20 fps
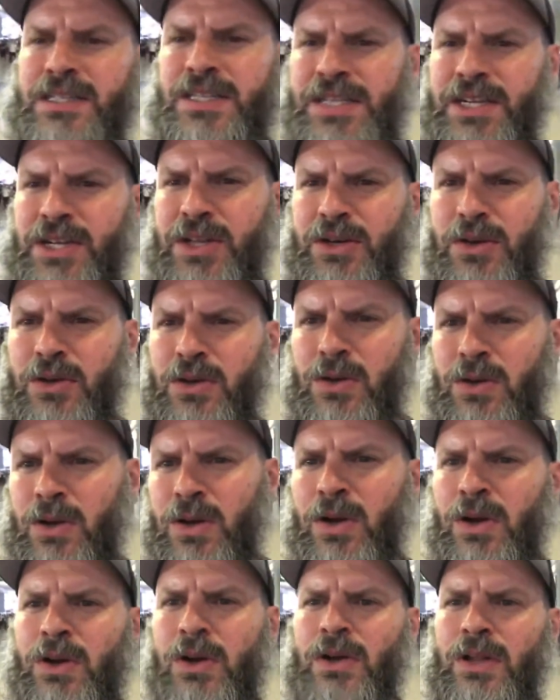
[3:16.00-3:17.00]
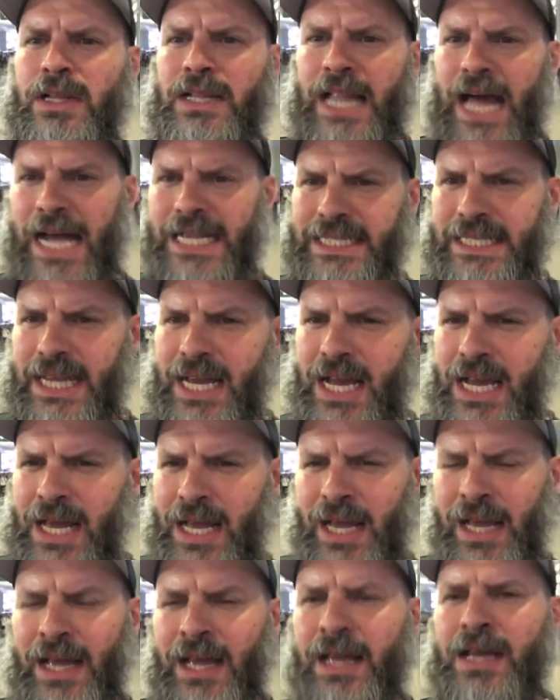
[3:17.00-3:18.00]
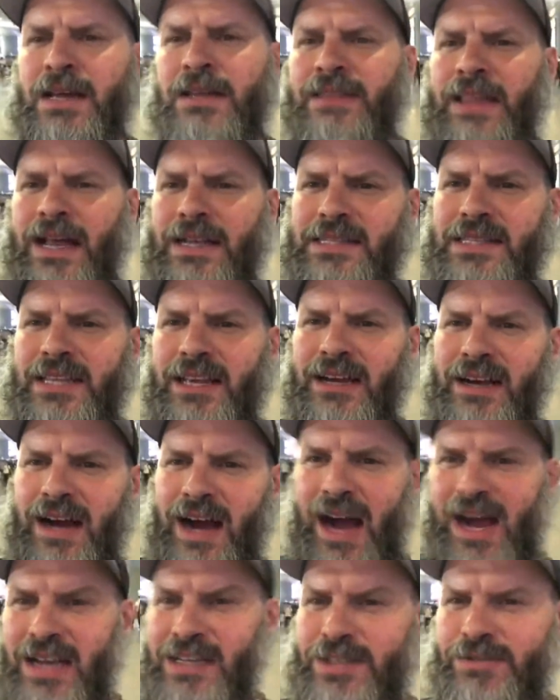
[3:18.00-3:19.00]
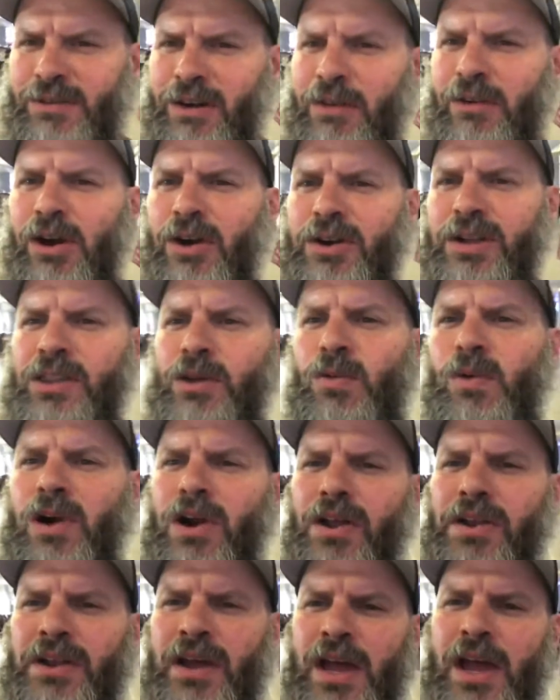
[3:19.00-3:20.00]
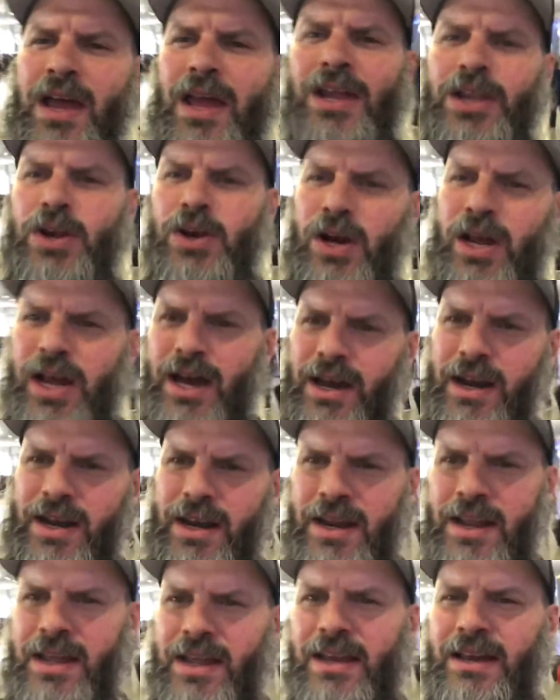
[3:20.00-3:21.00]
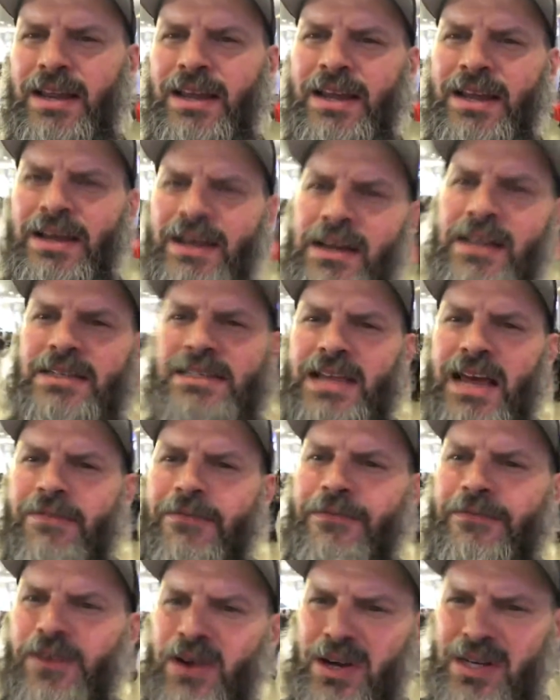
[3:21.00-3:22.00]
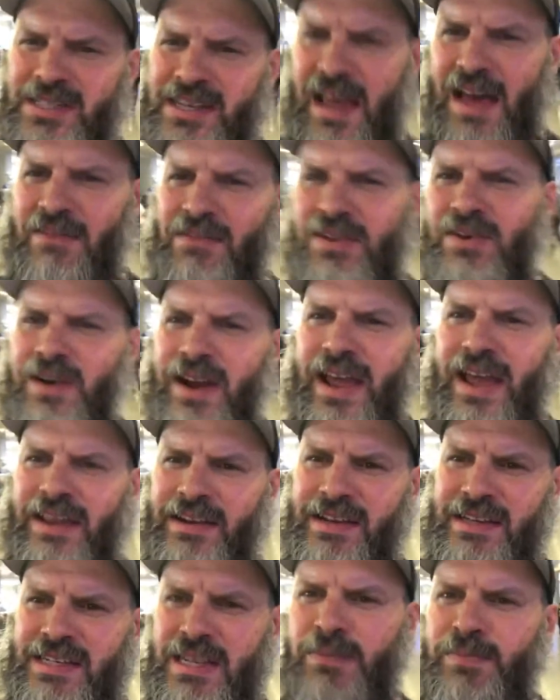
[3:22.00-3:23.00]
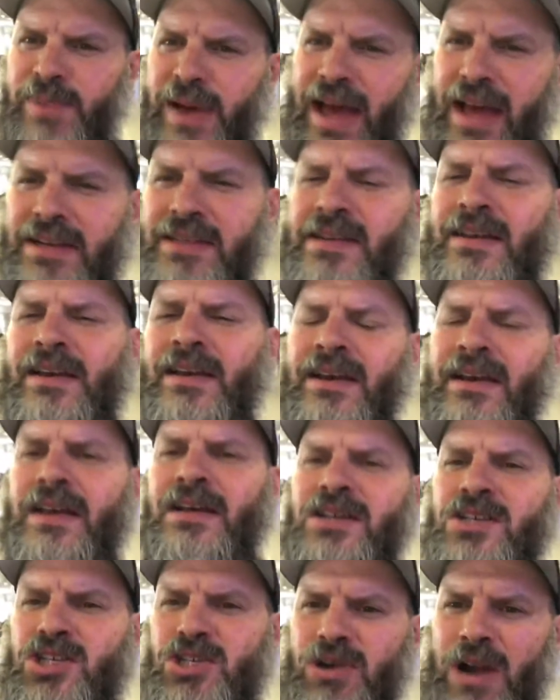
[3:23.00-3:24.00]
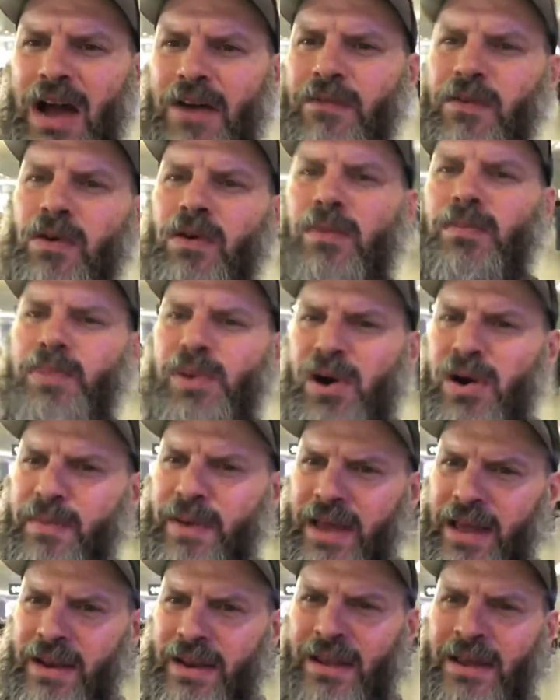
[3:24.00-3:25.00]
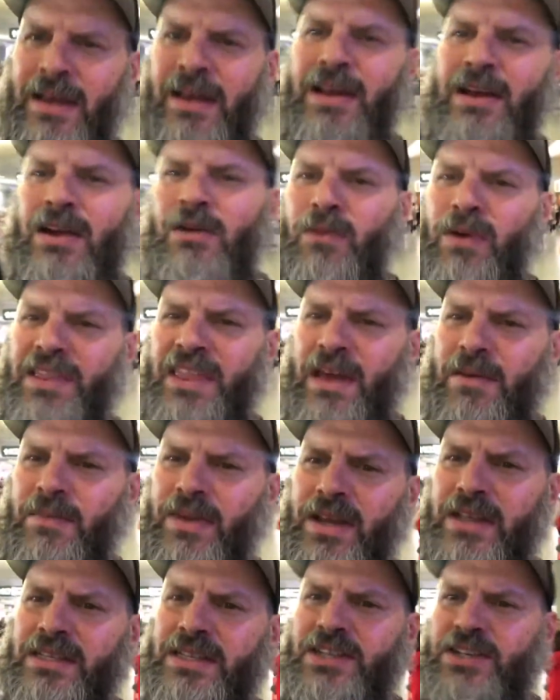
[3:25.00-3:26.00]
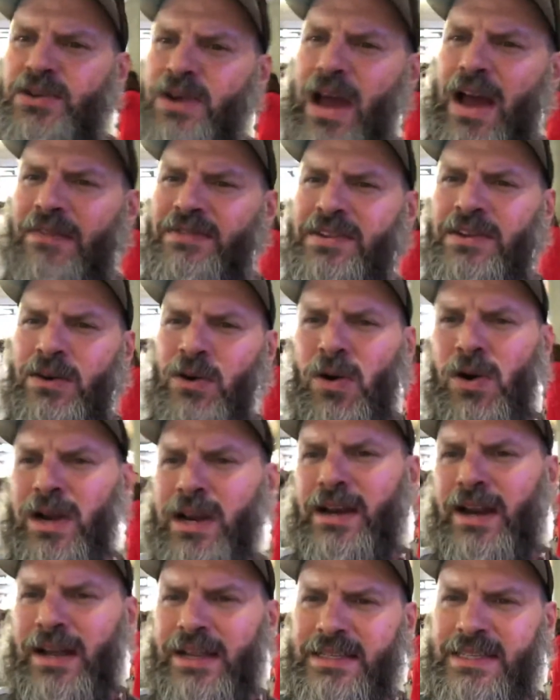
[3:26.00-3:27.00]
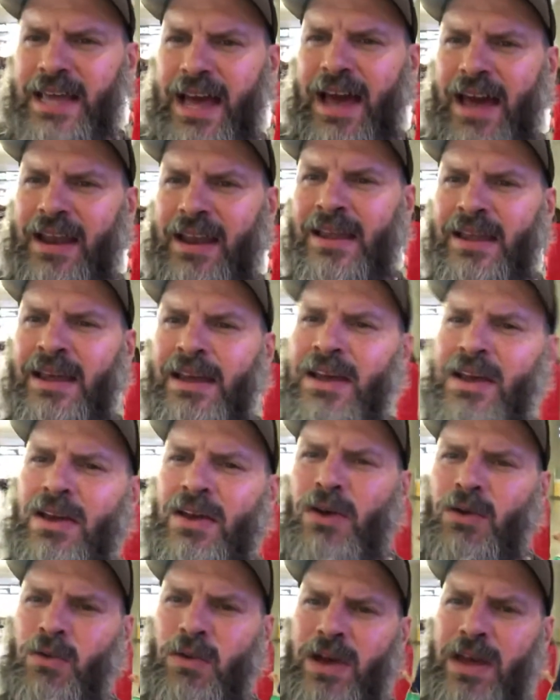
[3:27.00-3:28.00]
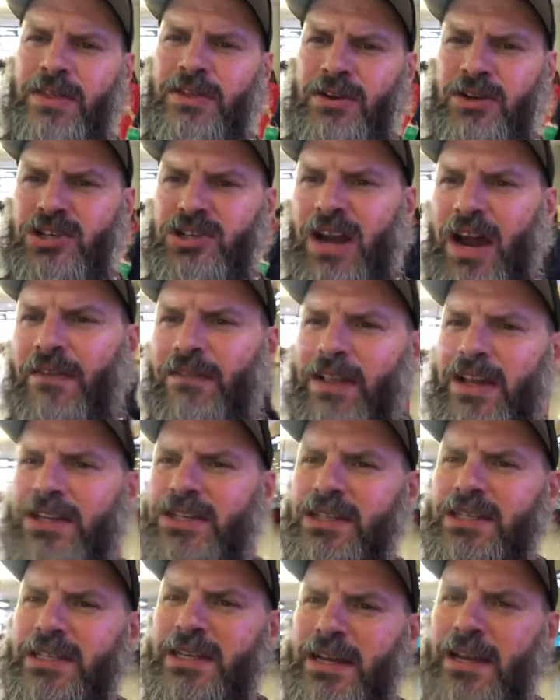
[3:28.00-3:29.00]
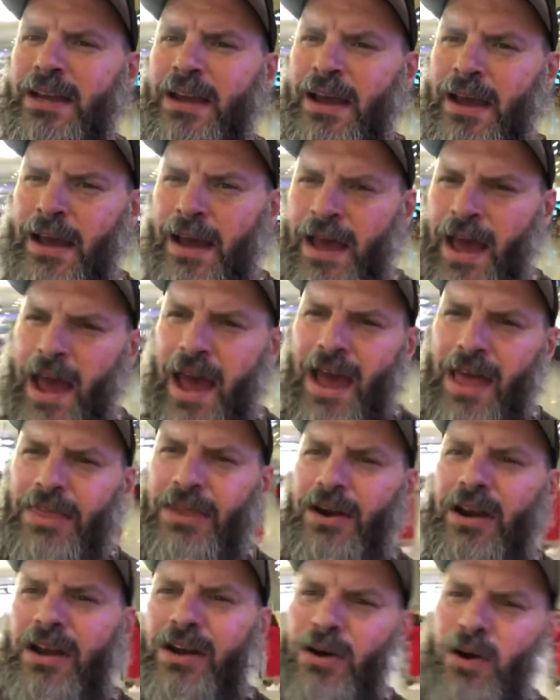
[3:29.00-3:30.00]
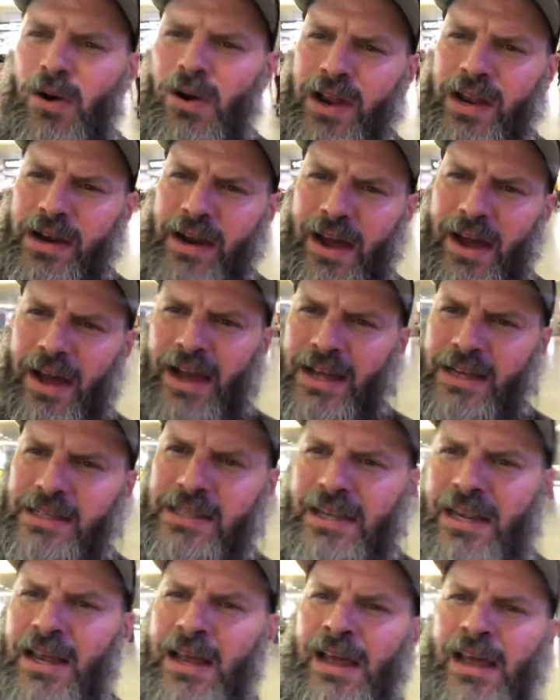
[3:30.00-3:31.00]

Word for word: to Lhasa, that's the highest railroad in the world, you're gonna need to first have in your hand a Tibet travel permit. What that means is you have to organize that with your travel agency, and they're gonna organize